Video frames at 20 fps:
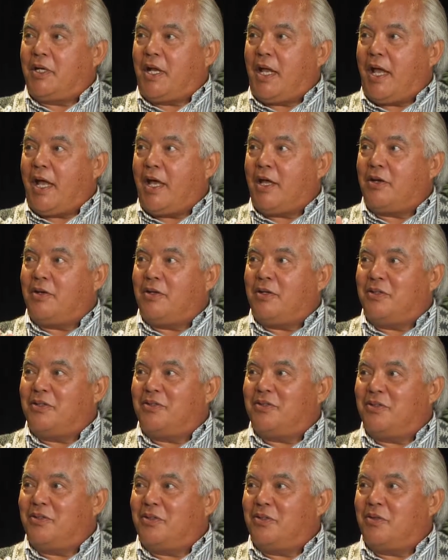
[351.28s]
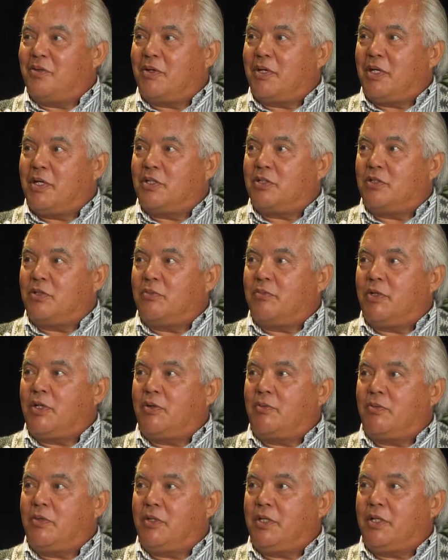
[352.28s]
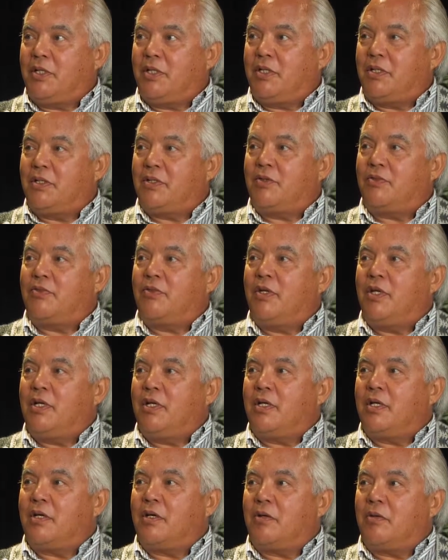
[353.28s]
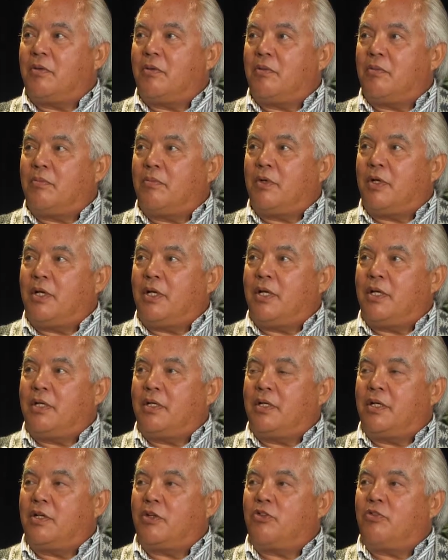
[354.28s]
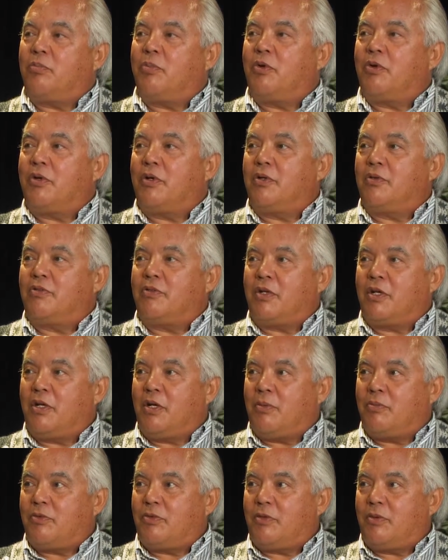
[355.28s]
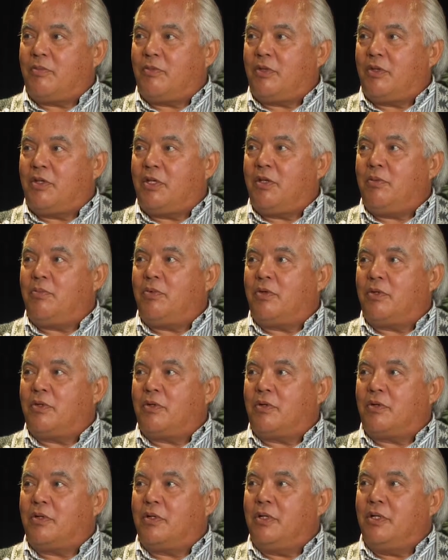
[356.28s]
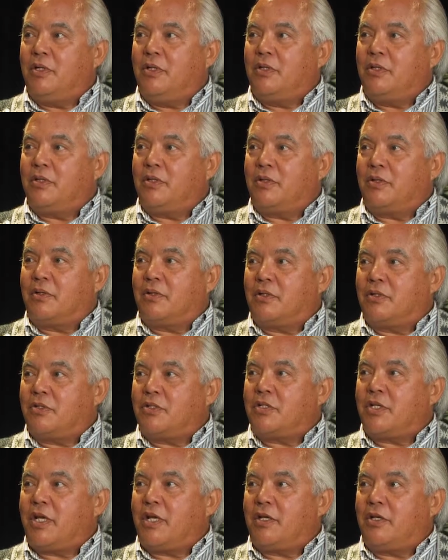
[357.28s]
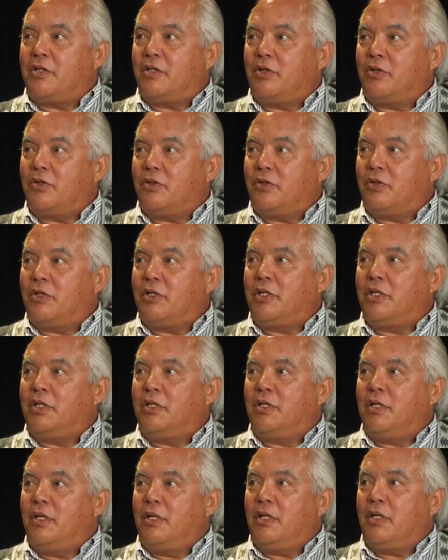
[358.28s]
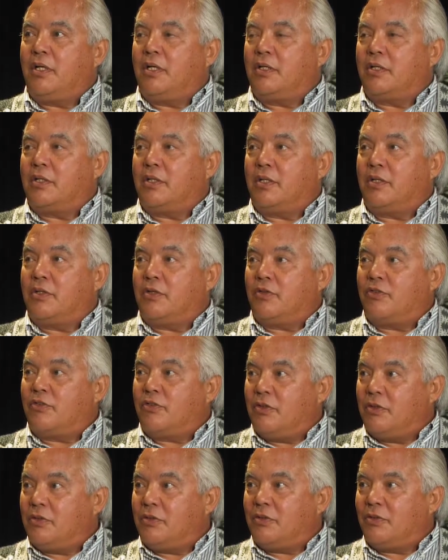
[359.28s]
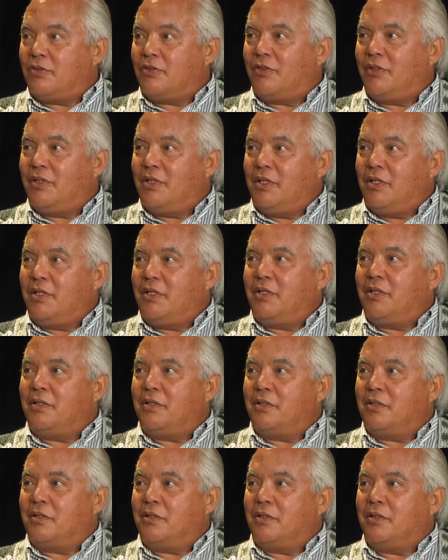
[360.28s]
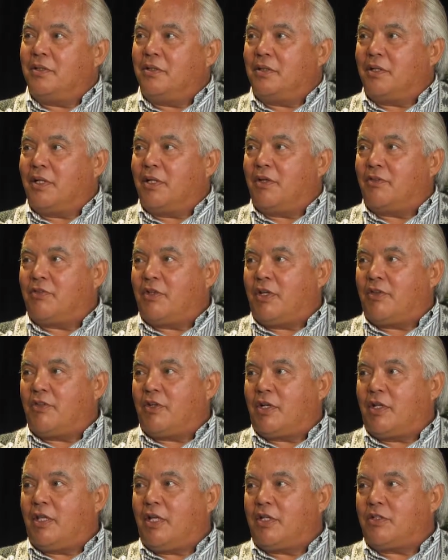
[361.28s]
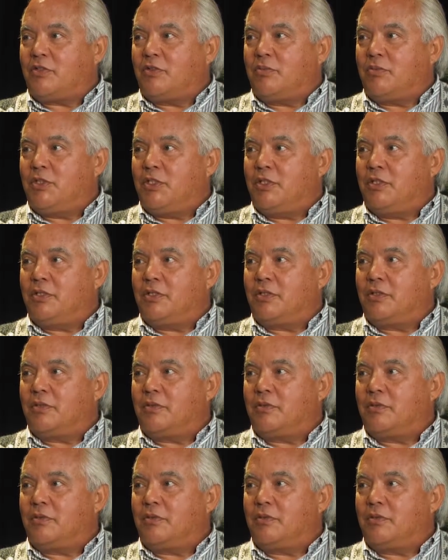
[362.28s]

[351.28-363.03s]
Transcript: add-on to the credential, but it really is an experience that helps them to deepen their understanding, their learning, and their skills as a classroom teacher.